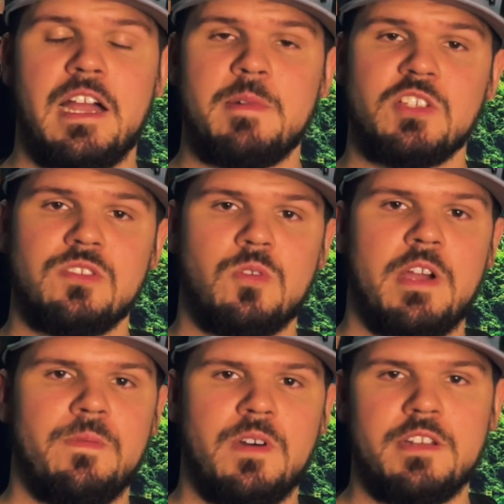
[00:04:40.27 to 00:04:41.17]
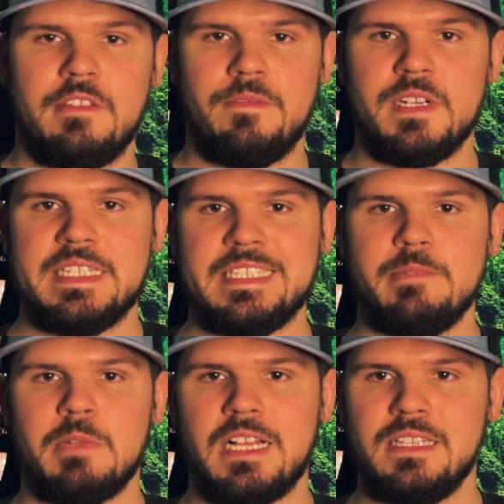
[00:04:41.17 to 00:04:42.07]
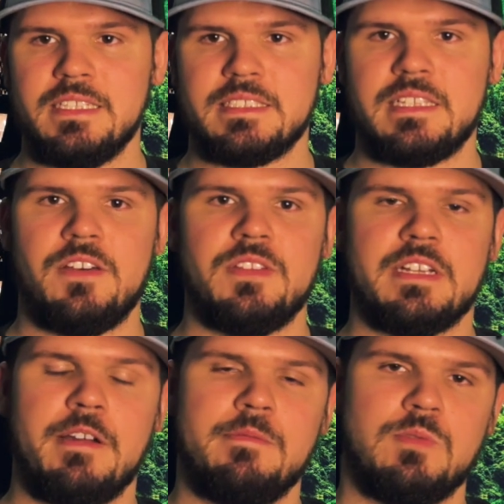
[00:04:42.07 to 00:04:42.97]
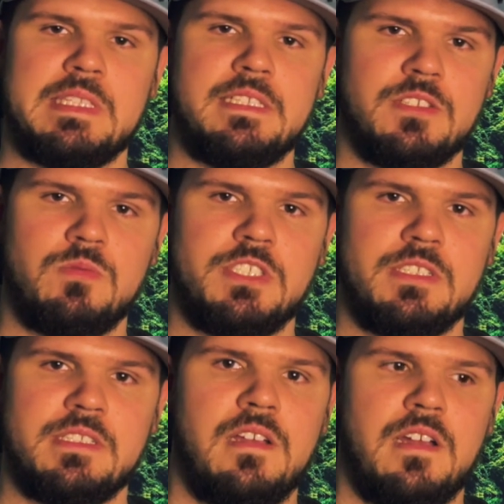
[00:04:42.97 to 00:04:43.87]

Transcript: I'm also quite fond of the very deep click sound that comes with these switches.